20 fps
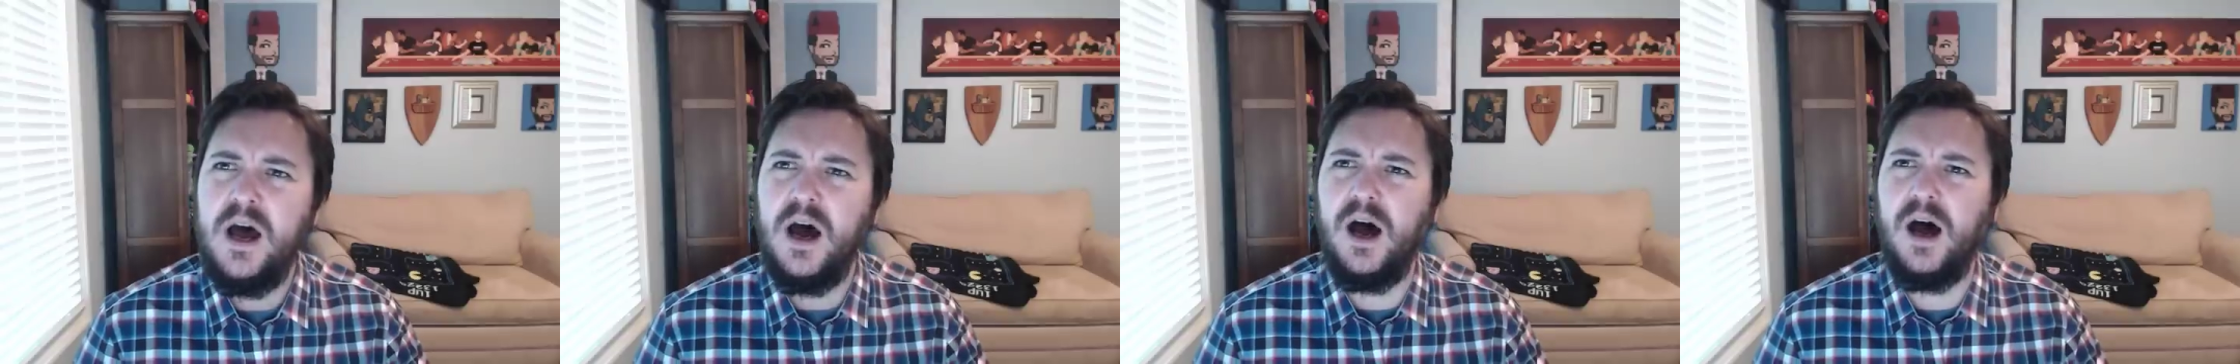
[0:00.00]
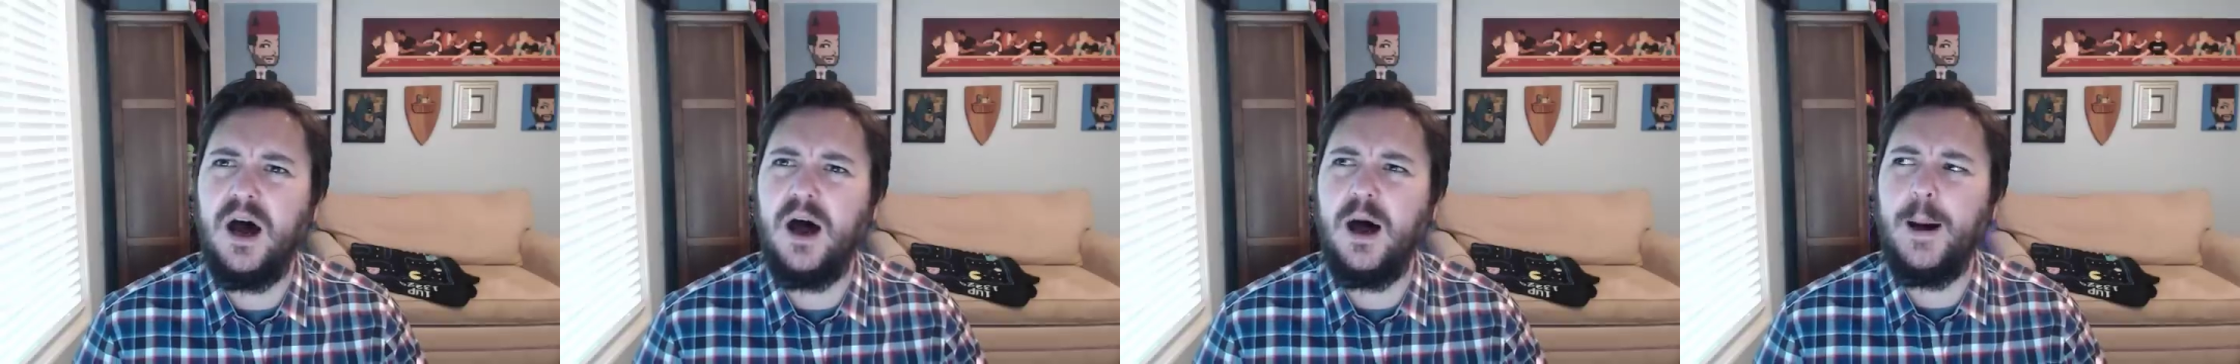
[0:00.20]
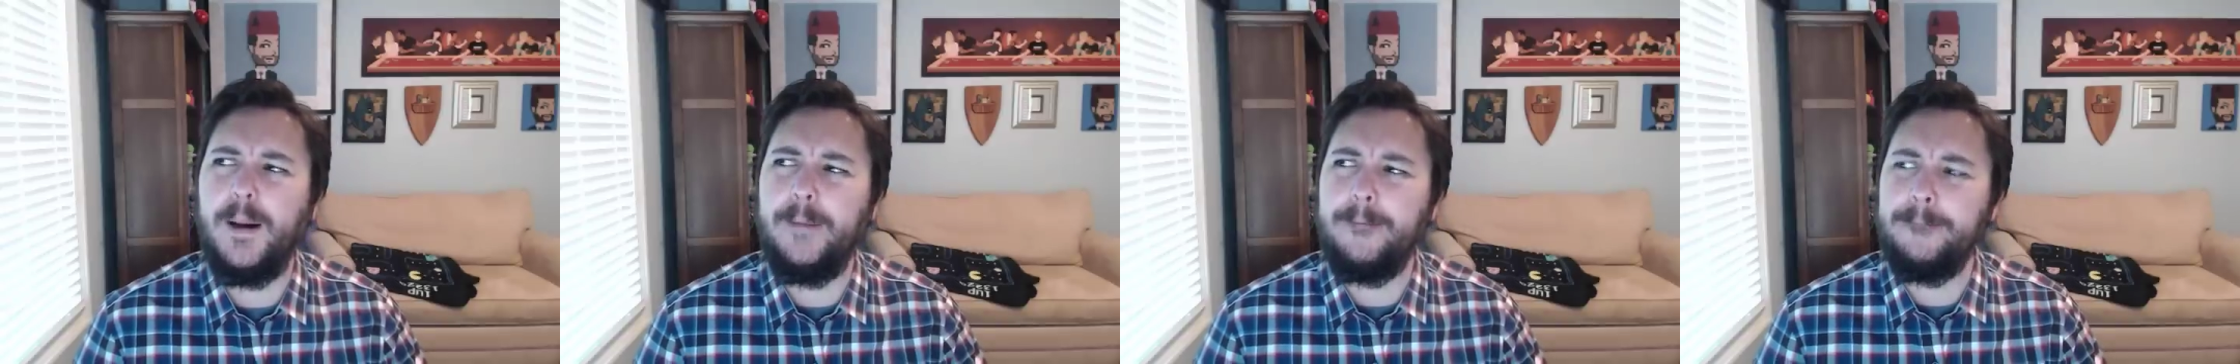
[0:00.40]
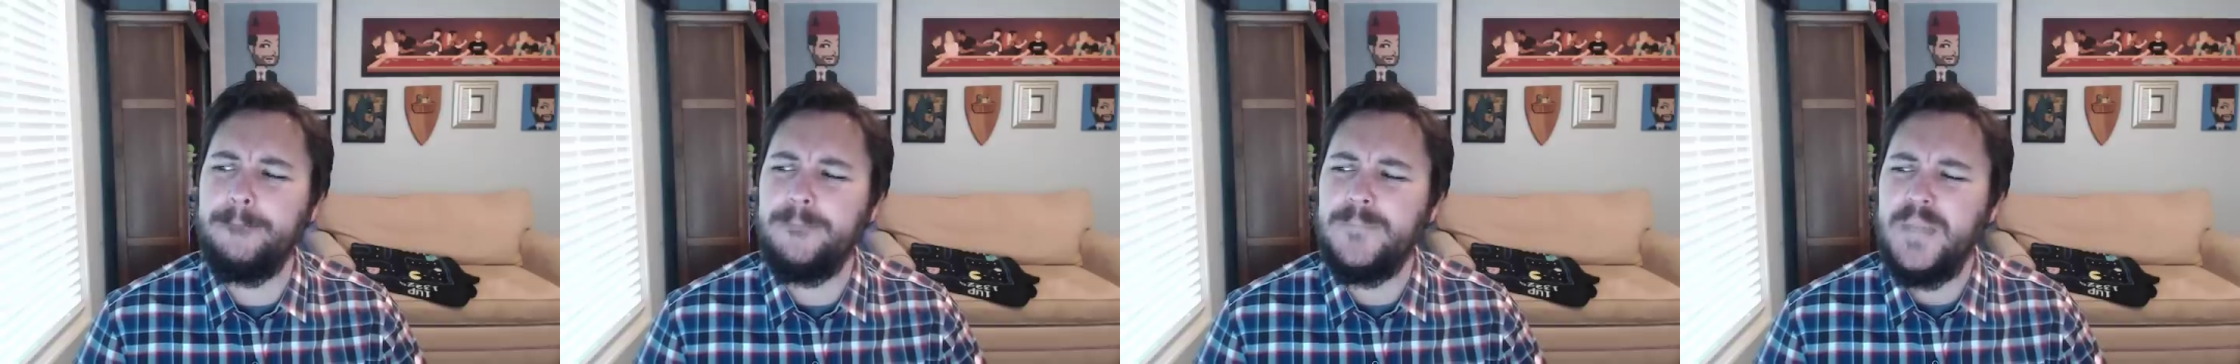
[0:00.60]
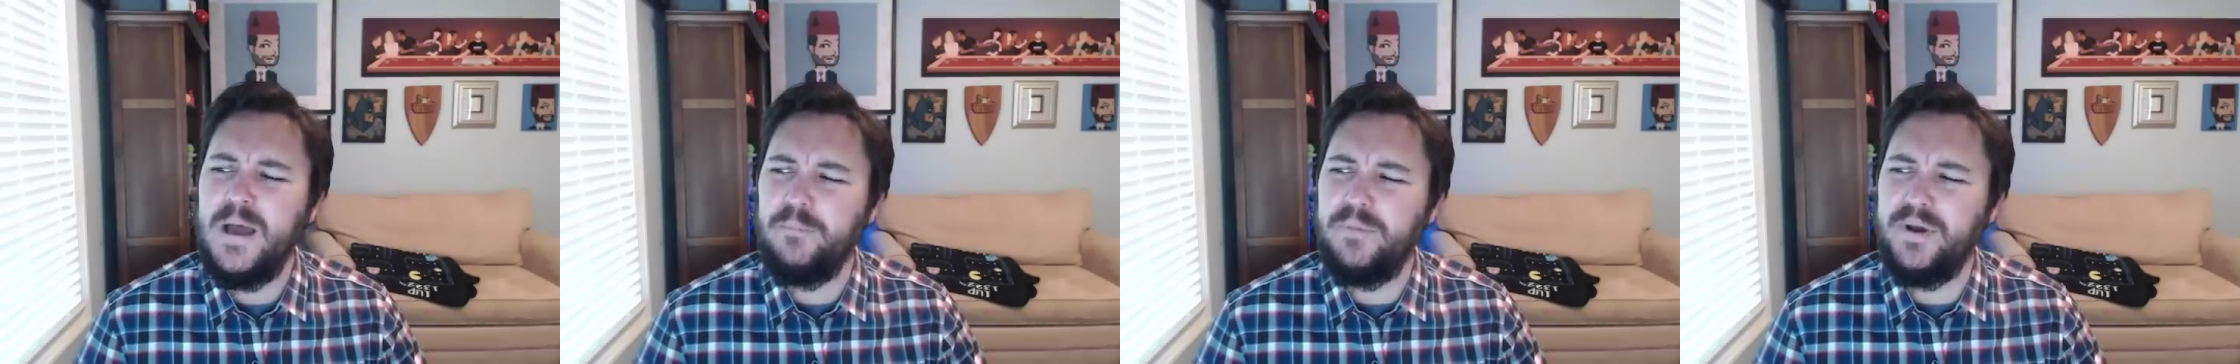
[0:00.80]

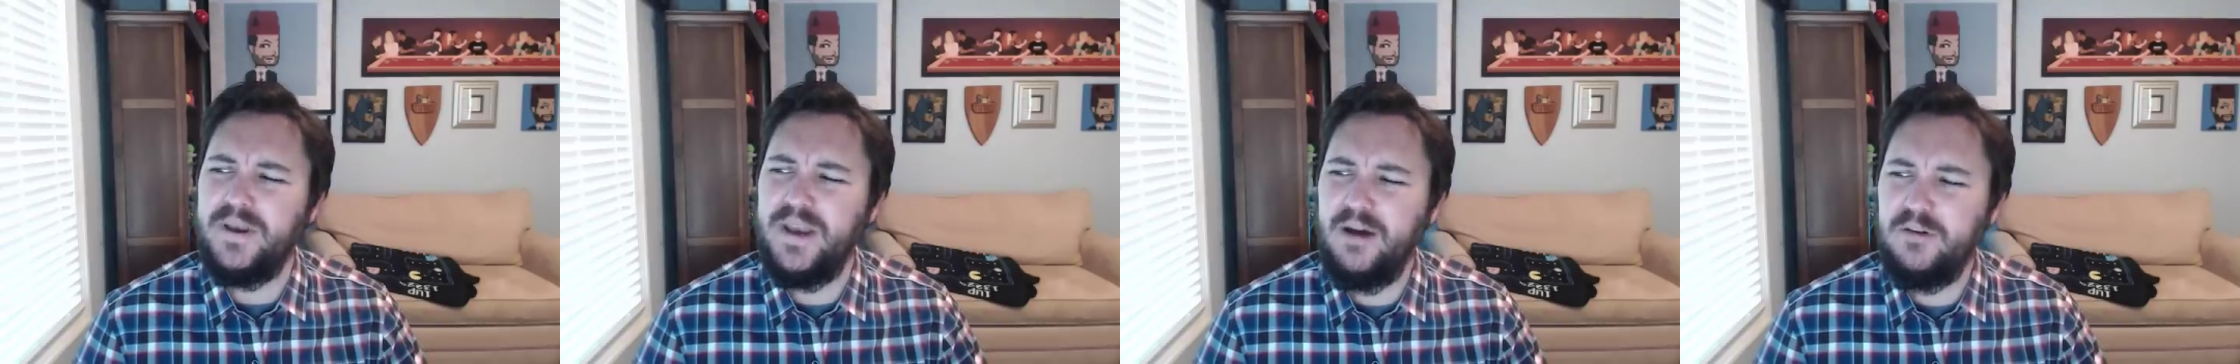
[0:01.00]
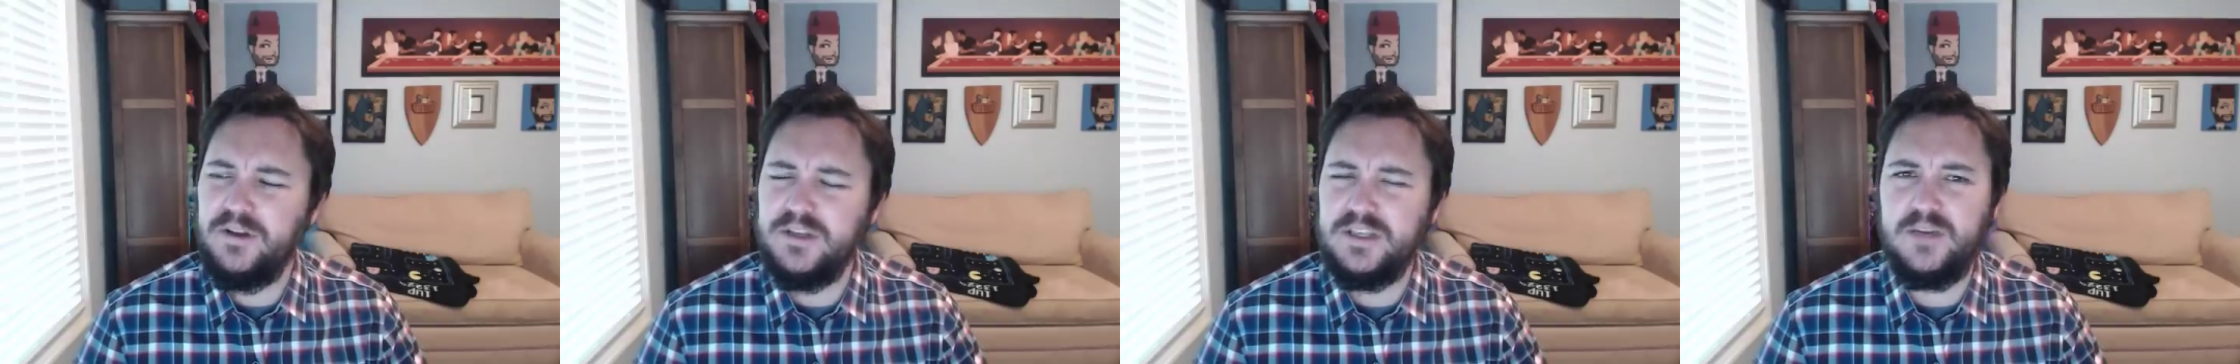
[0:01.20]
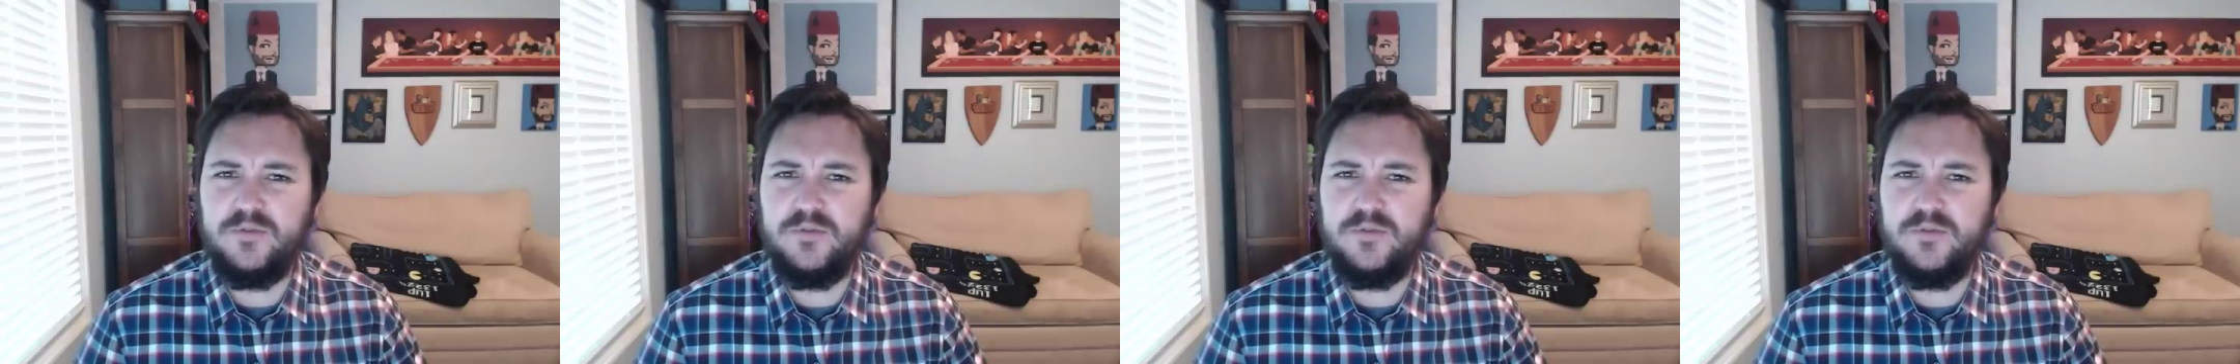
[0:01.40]
um, but now it